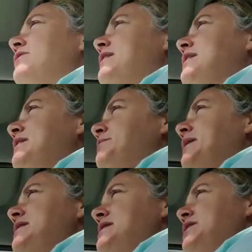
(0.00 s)
And in
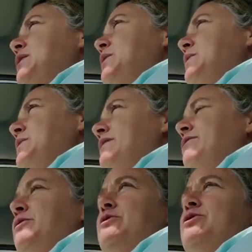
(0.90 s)
Mexico, if
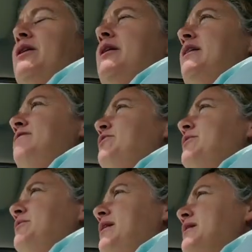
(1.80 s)
you drive
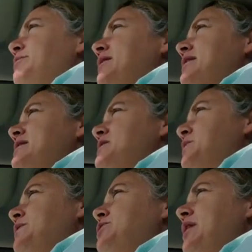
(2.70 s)
or ride a bus
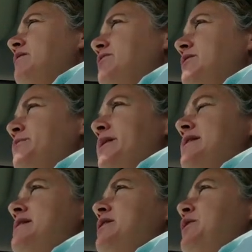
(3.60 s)
or travel in
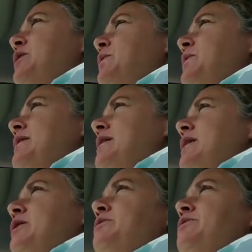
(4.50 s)
Mexico,
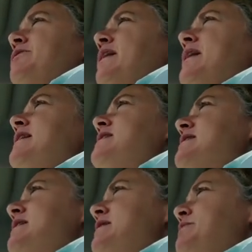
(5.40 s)
you will
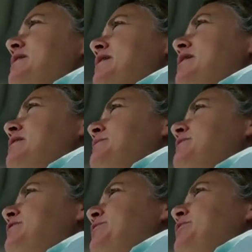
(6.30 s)
fastly become
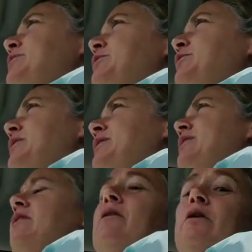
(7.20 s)
familiar with
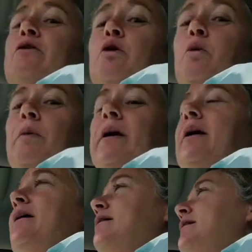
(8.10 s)
the tope.
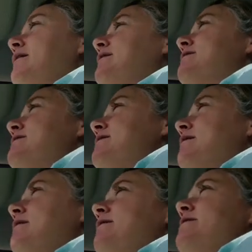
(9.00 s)
It is
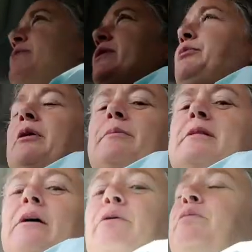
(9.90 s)
speed bumps
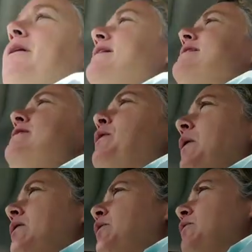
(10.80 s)
that are placed
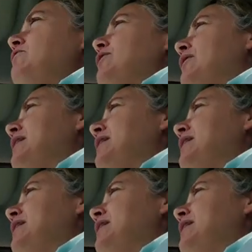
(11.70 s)
all over.